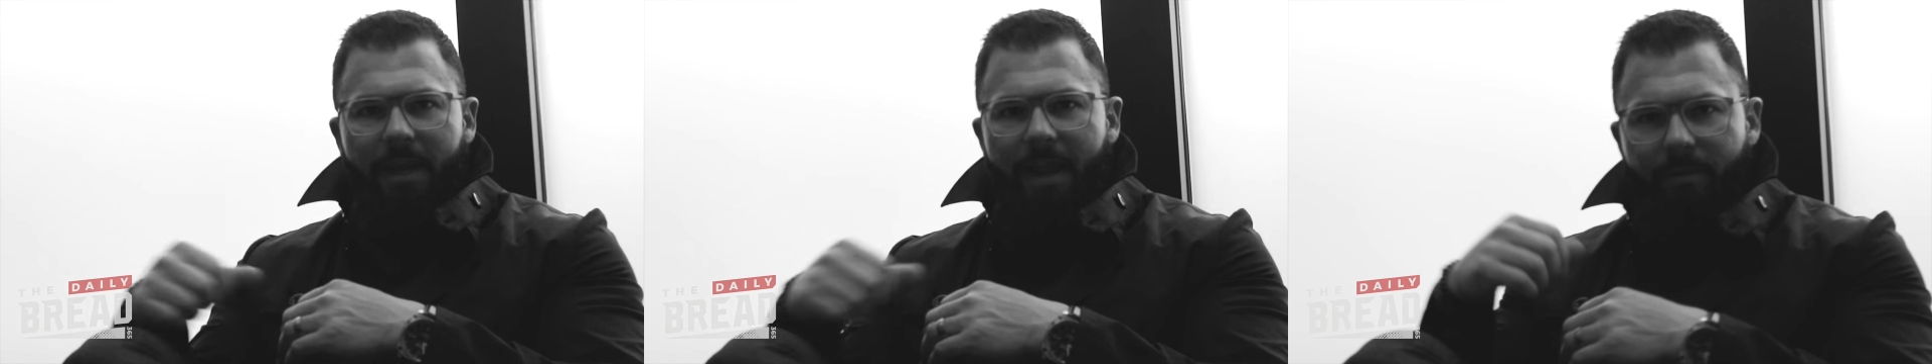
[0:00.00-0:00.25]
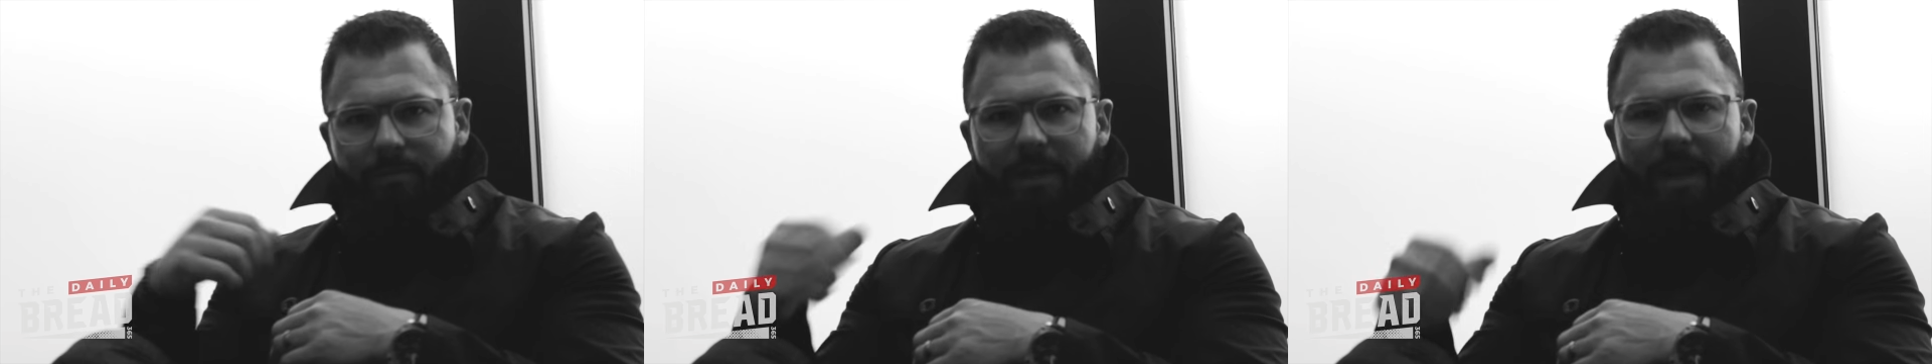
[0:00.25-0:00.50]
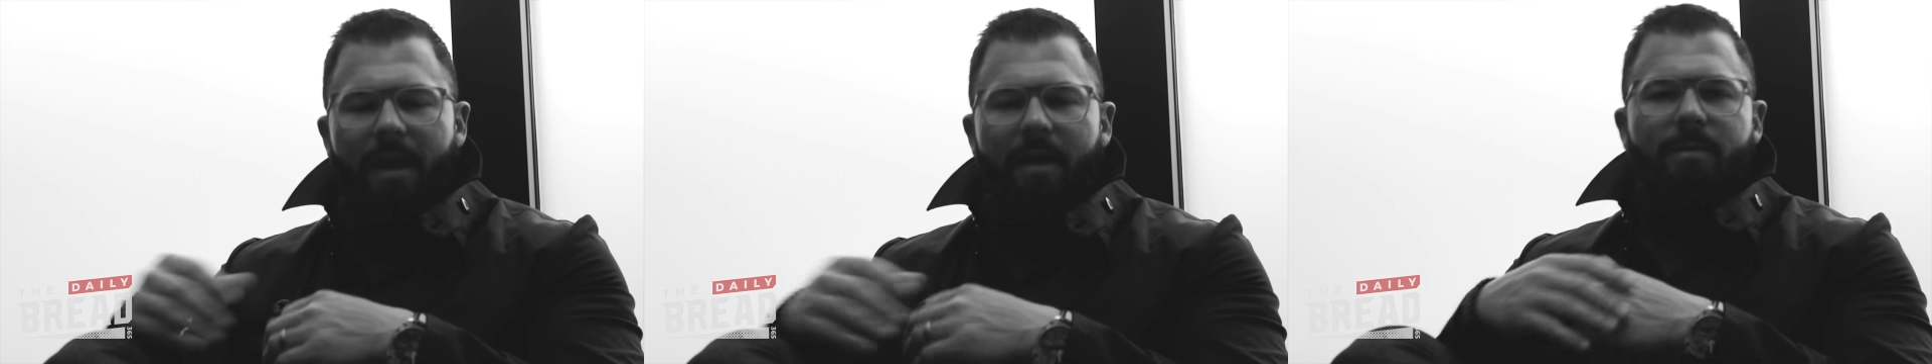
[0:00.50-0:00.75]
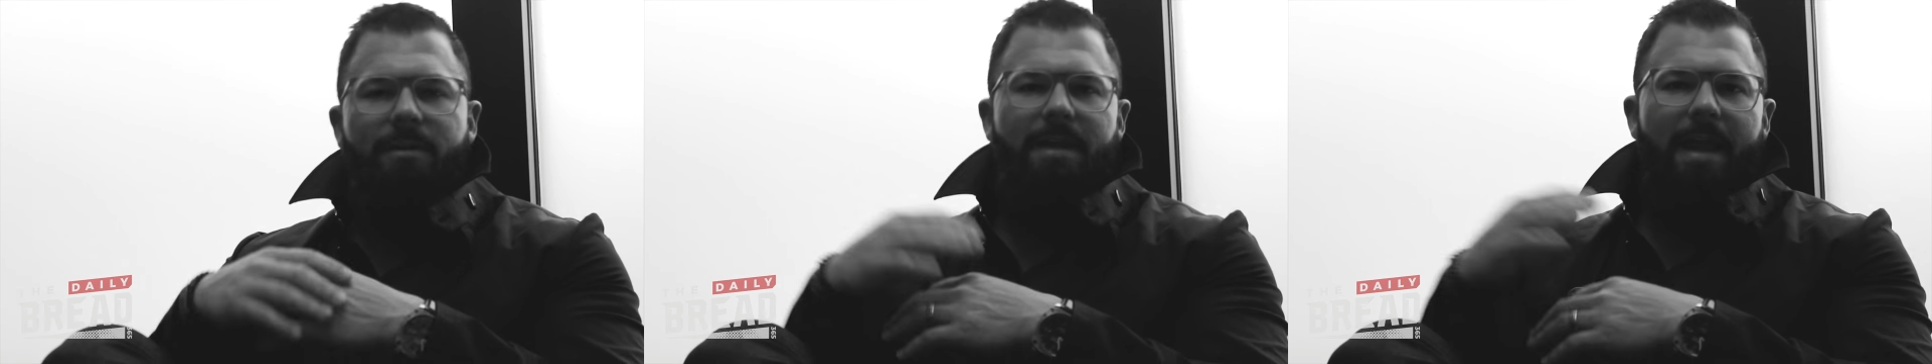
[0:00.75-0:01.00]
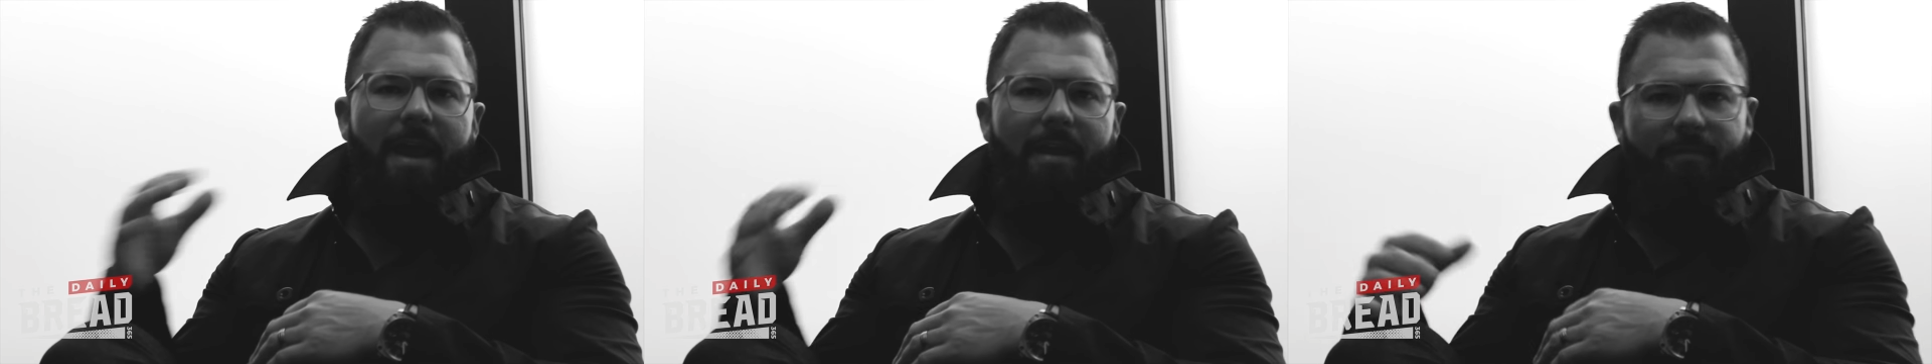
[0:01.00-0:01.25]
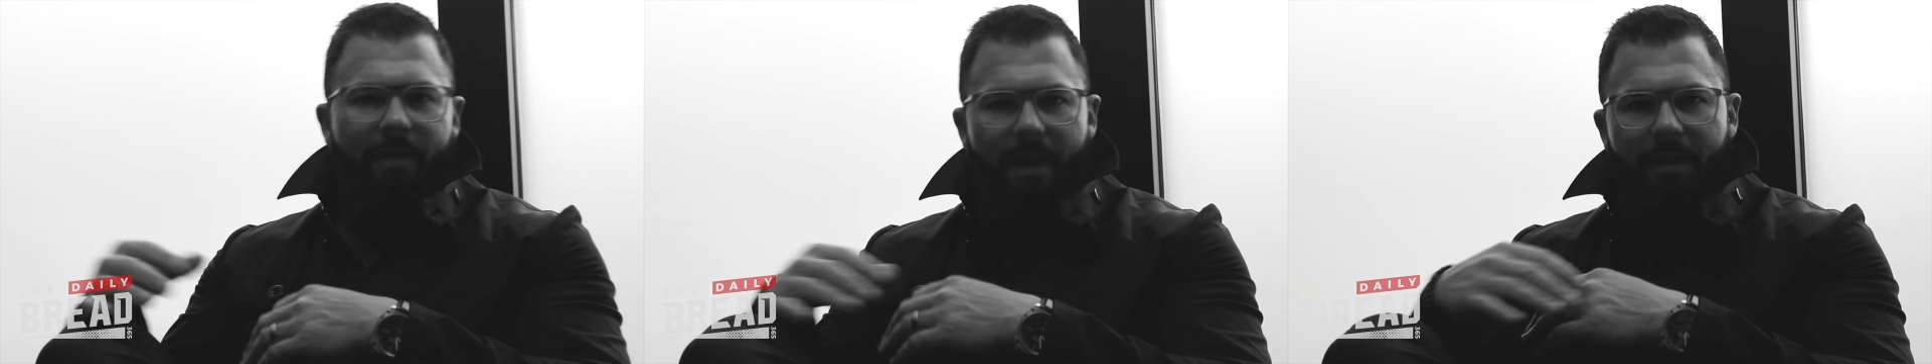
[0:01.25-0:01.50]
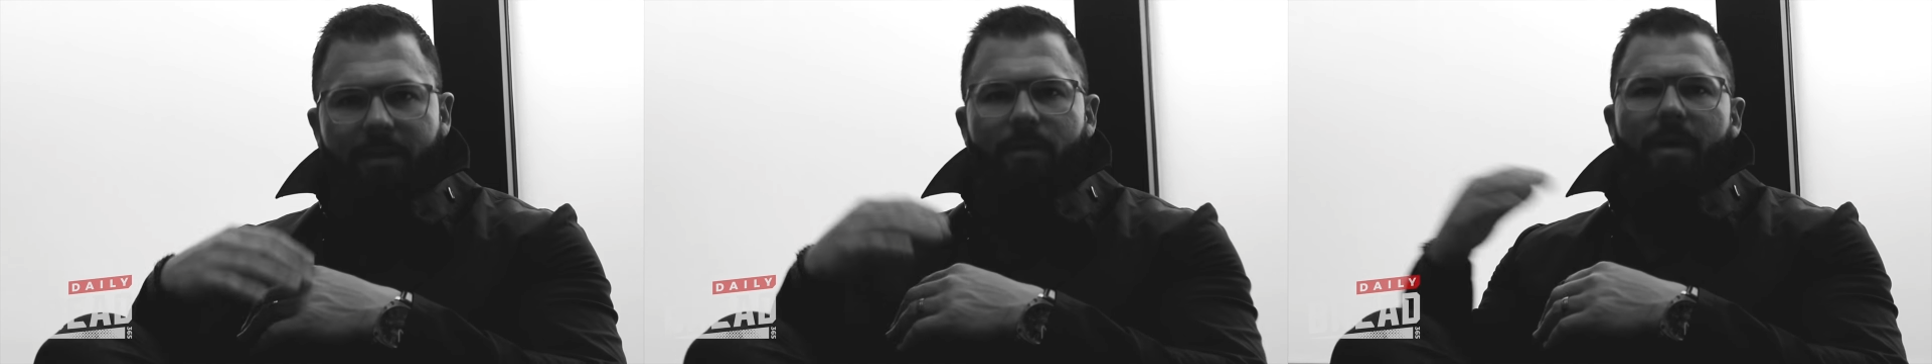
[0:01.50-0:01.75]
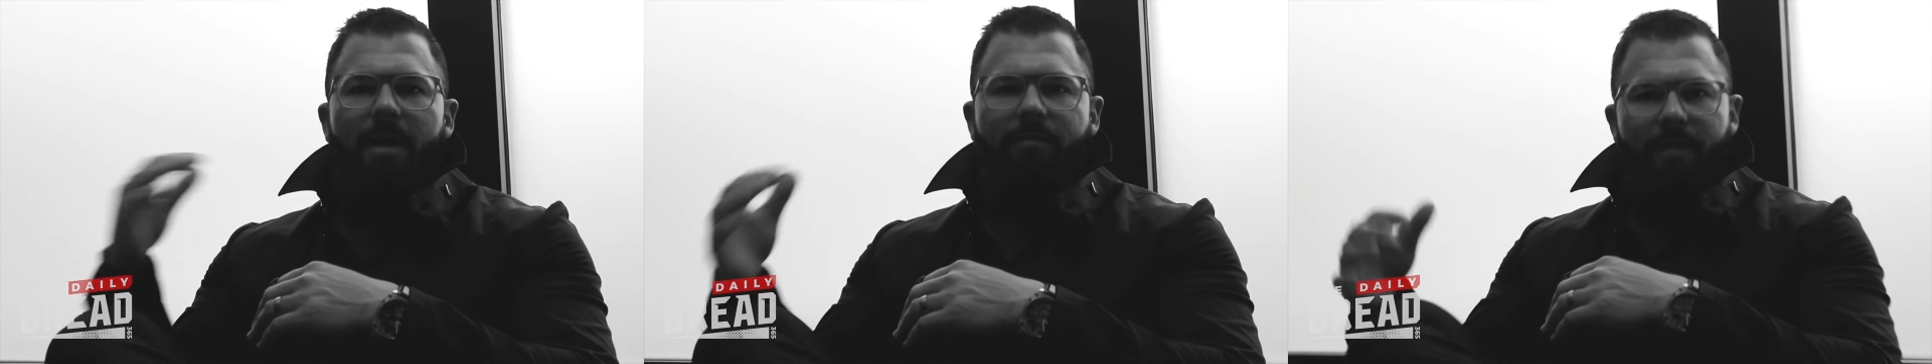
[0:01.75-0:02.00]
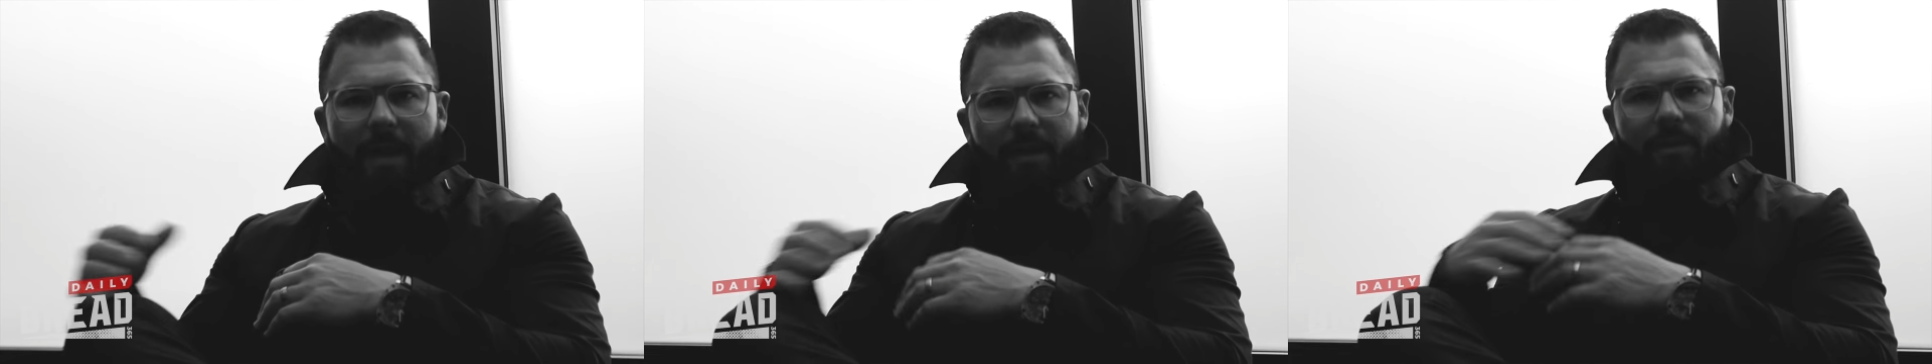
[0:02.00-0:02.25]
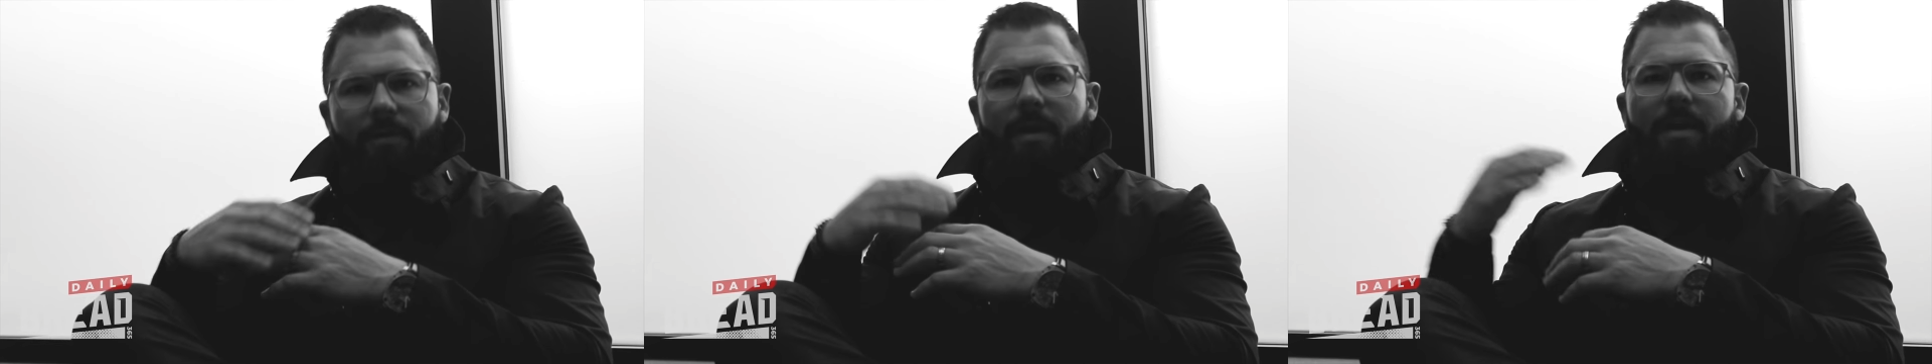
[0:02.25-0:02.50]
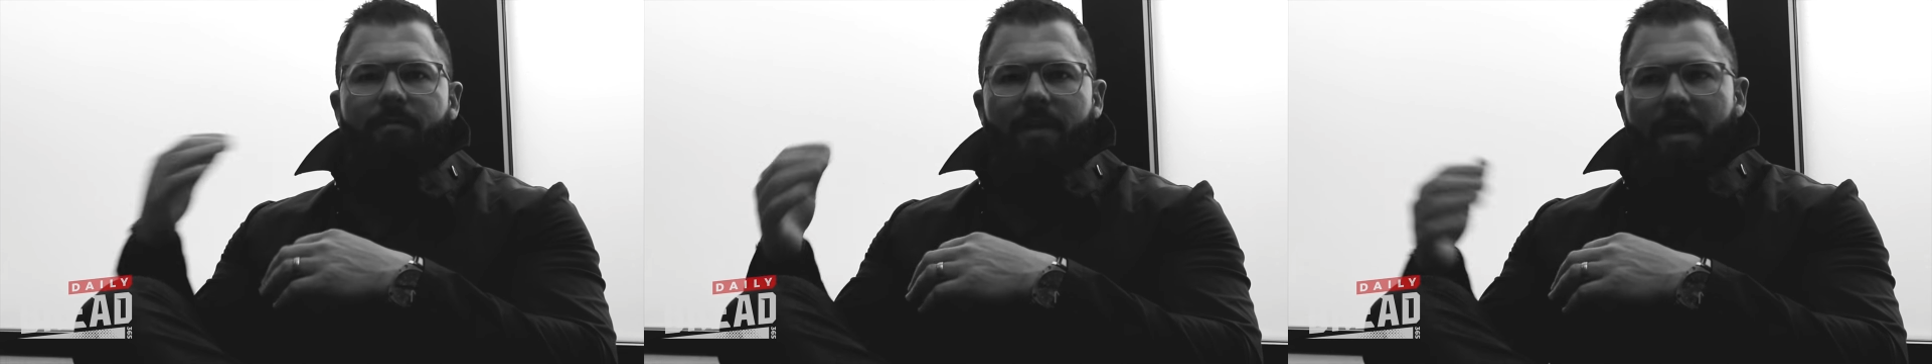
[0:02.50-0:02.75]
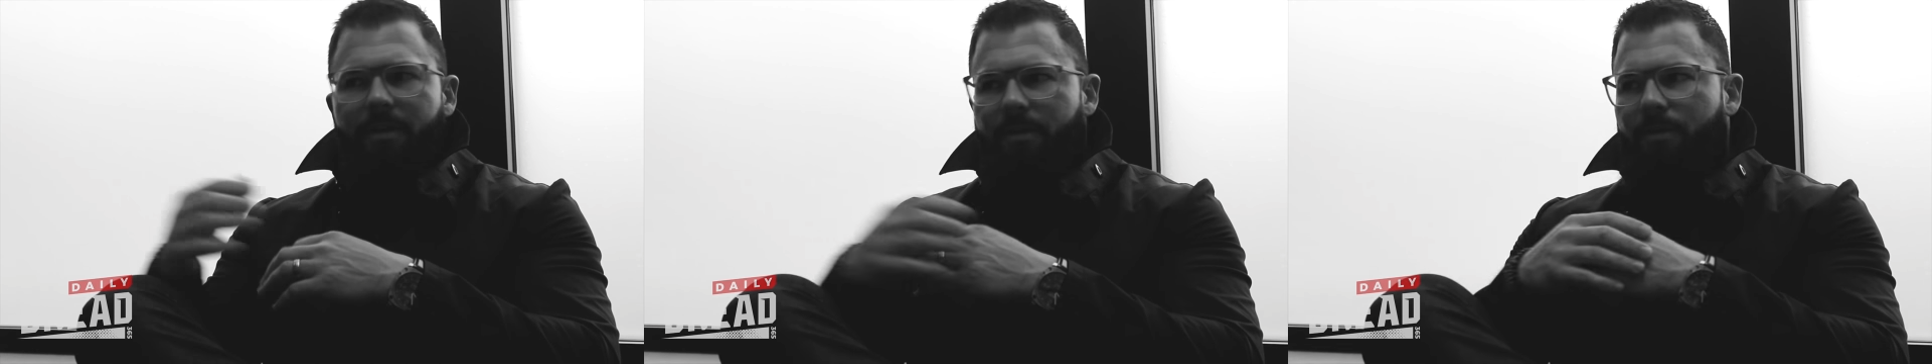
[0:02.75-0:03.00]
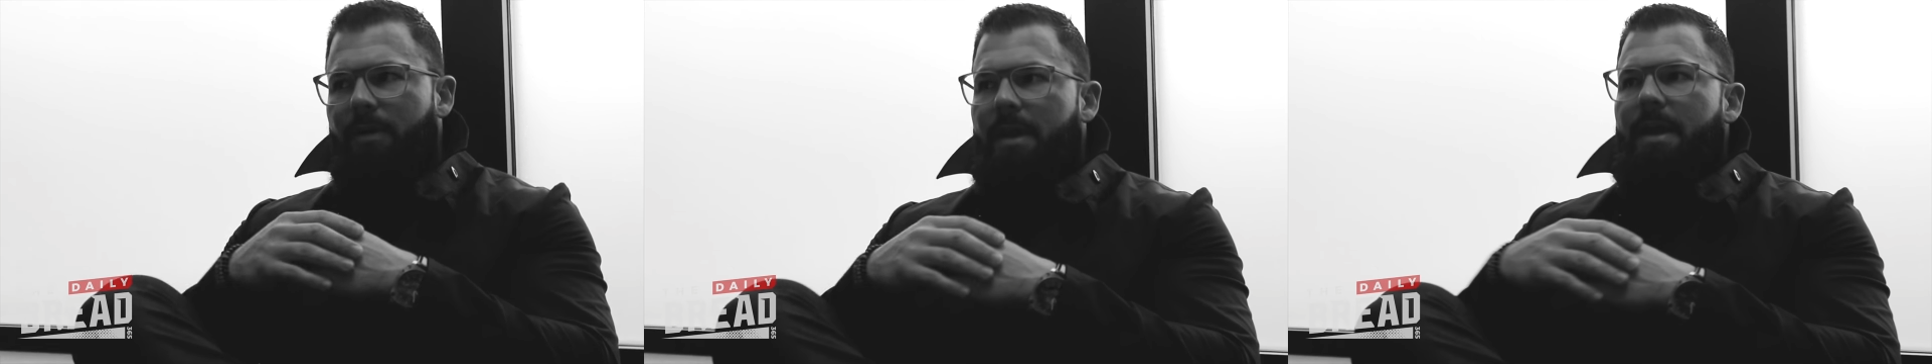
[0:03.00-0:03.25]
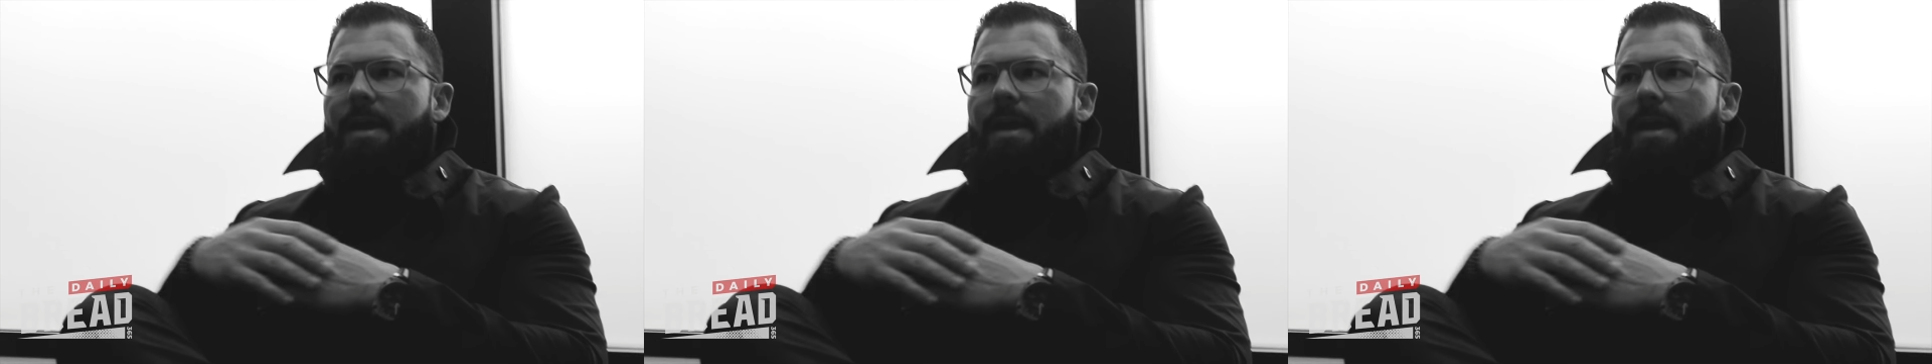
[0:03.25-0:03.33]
jab, jab is add value, add value, add value.